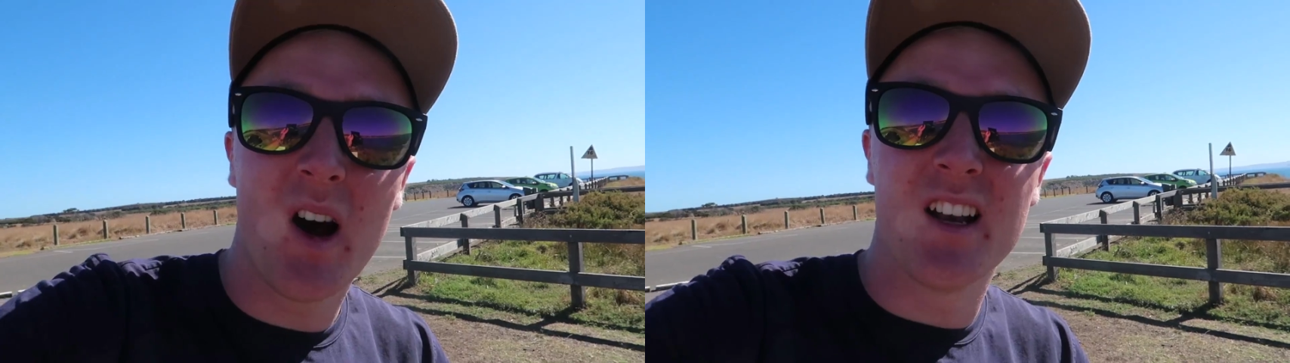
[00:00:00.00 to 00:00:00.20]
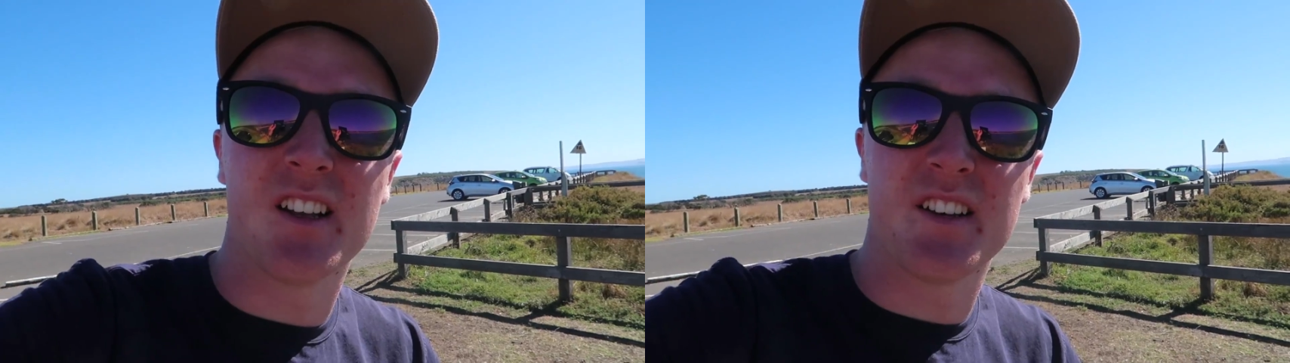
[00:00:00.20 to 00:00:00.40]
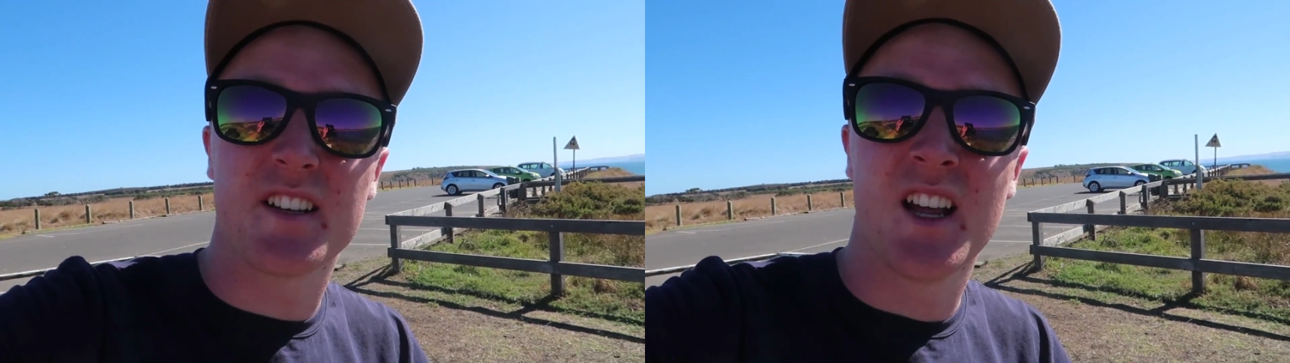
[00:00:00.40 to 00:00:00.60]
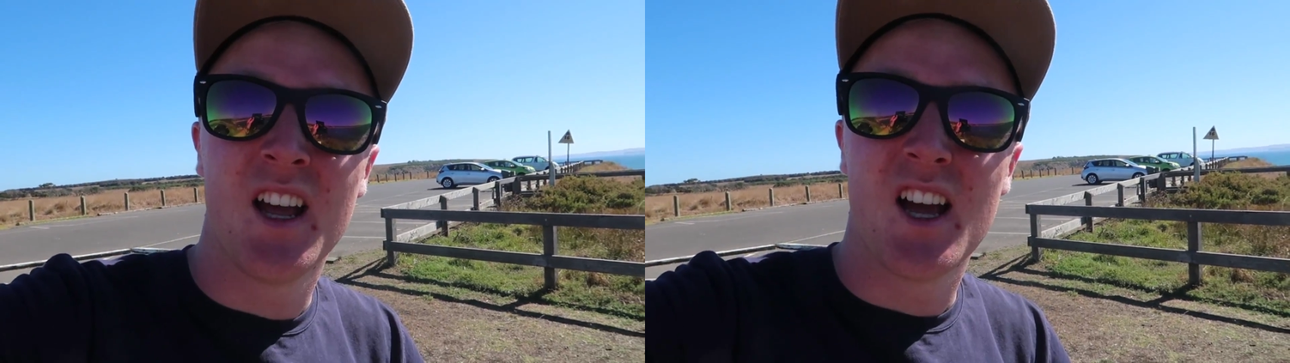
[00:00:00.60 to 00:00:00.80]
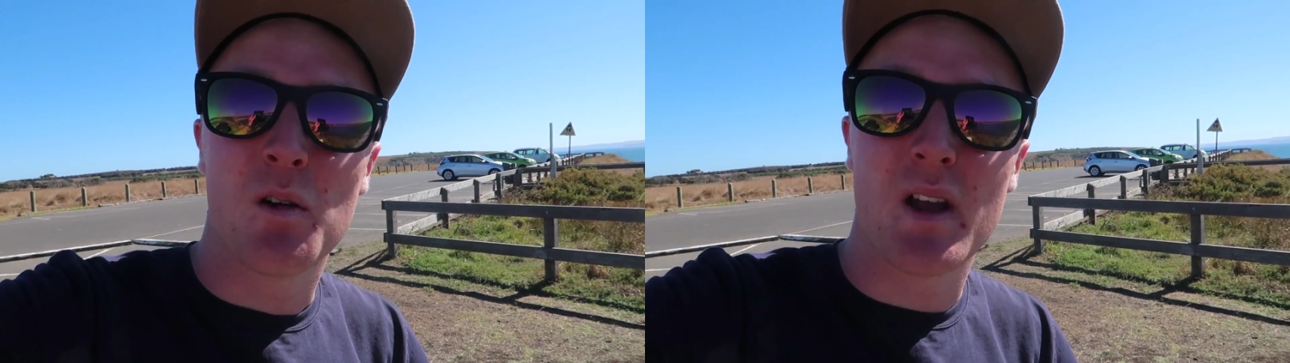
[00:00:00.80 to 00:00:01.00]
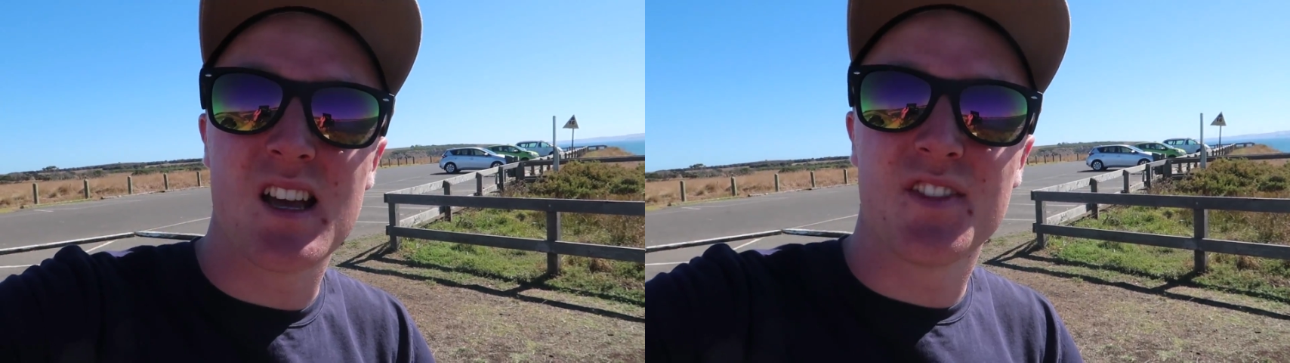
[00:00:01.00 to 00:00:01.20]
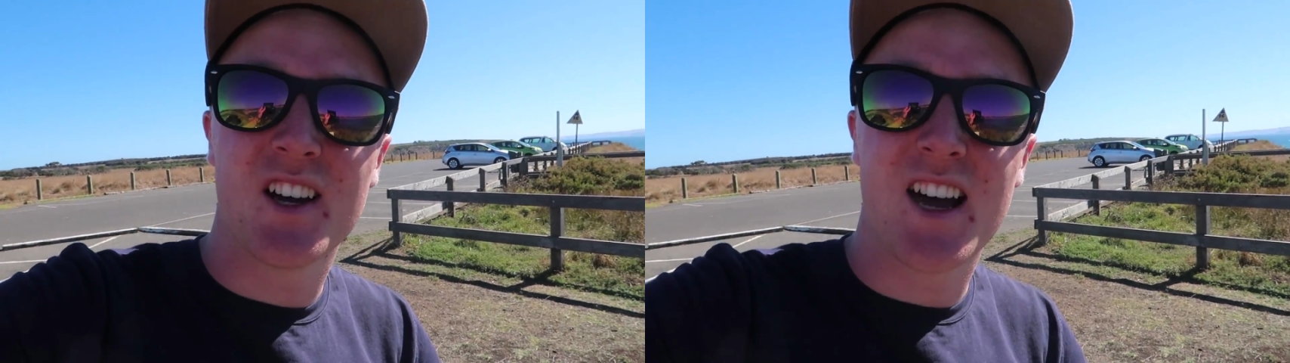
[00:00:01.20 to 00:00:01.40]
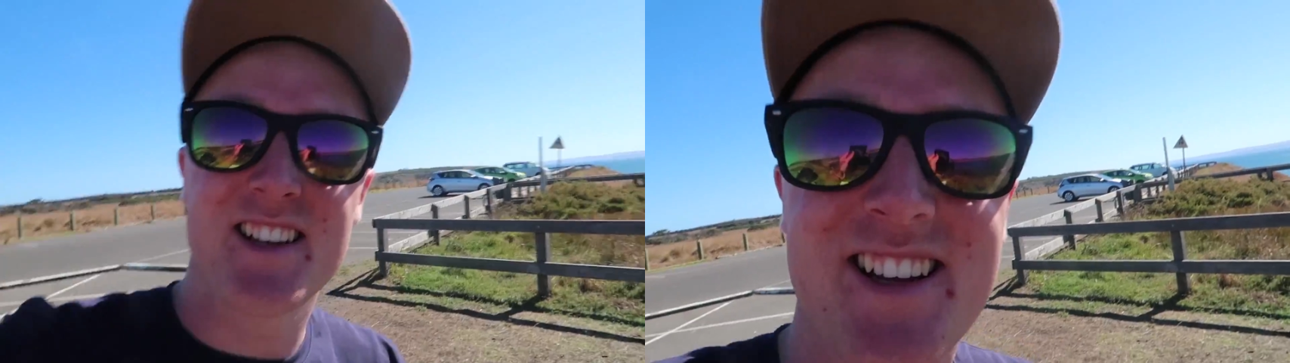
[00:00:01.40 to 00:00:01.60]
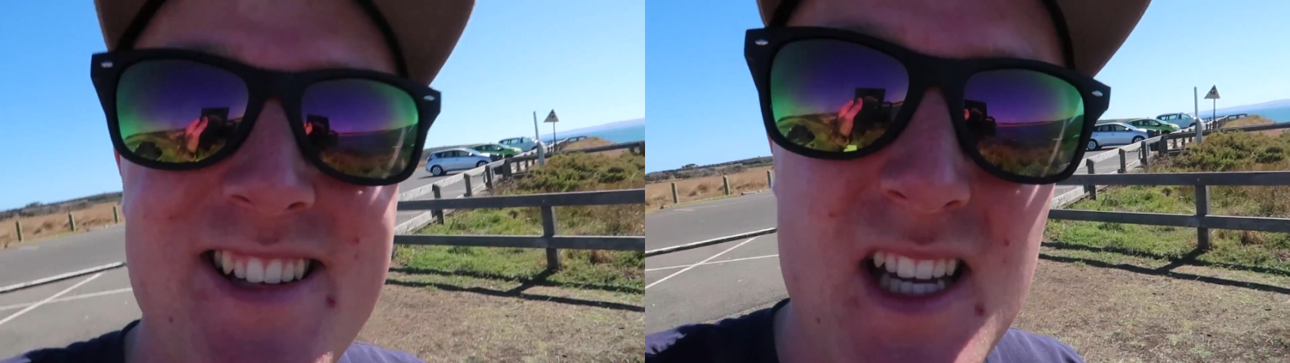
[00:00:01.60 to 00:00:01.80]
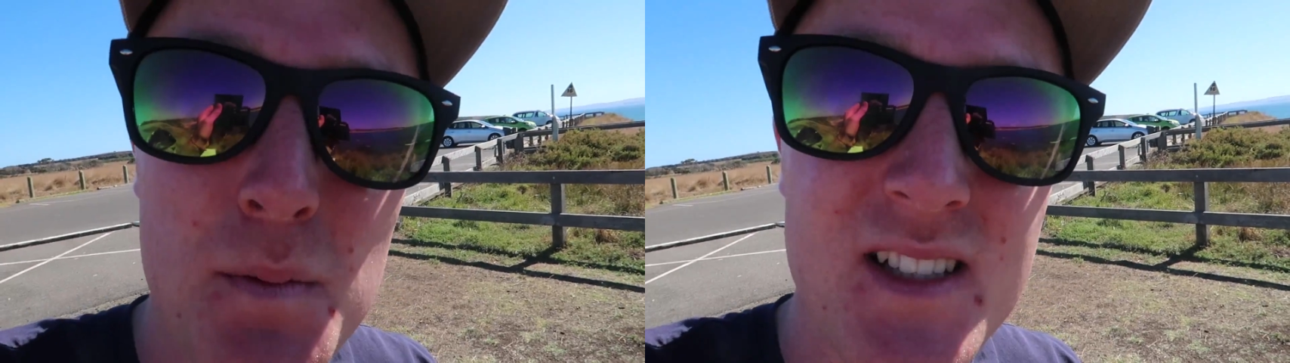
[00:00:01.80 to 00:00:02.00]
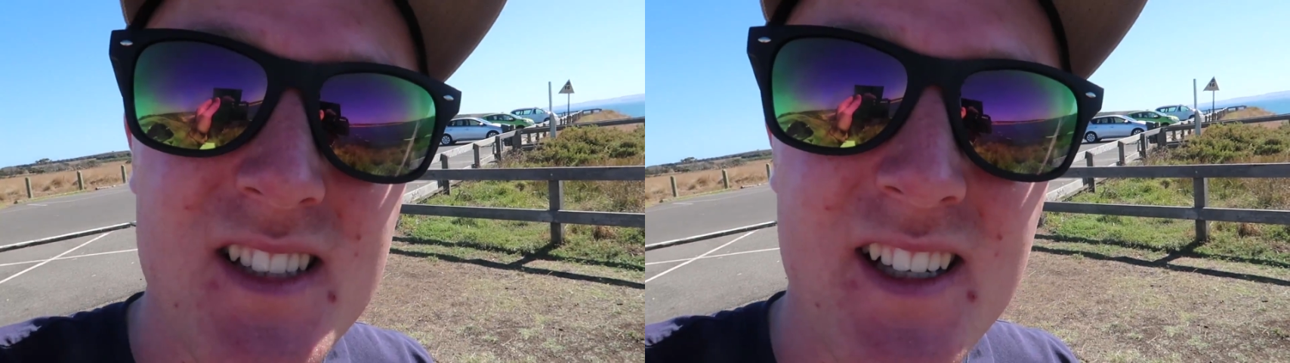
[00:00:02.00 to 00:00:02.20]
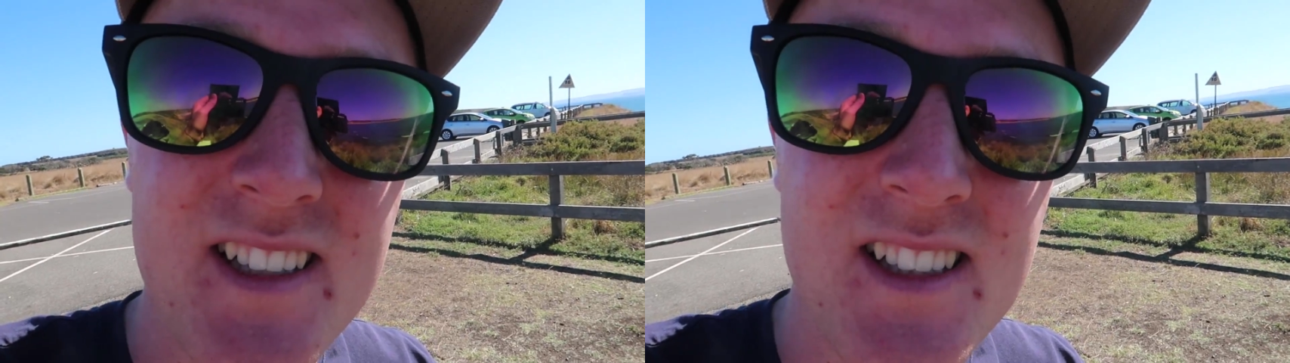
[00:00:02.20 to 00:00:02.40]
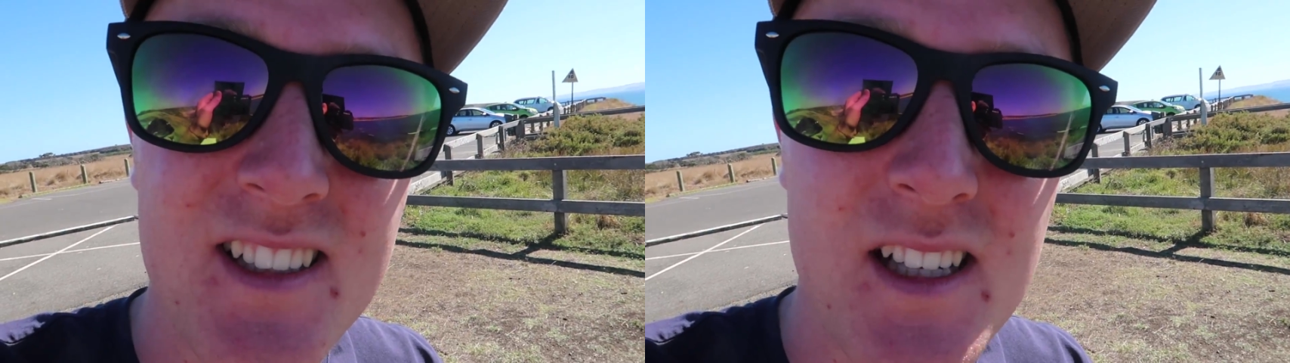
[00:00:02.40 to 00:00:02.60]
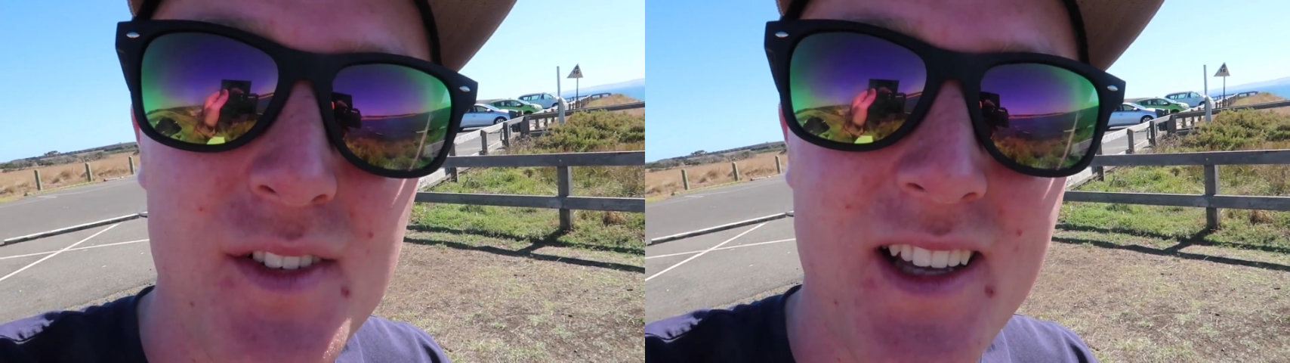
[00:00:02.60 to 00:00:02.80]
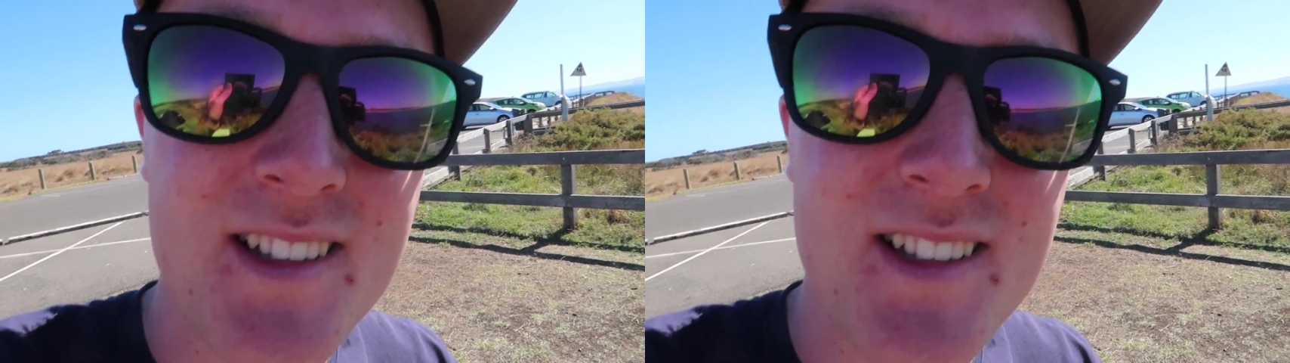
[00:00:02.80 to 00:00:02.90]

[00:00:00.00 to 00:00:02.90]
Island, we have, uh, as you can see in my sunnies, I don't know if you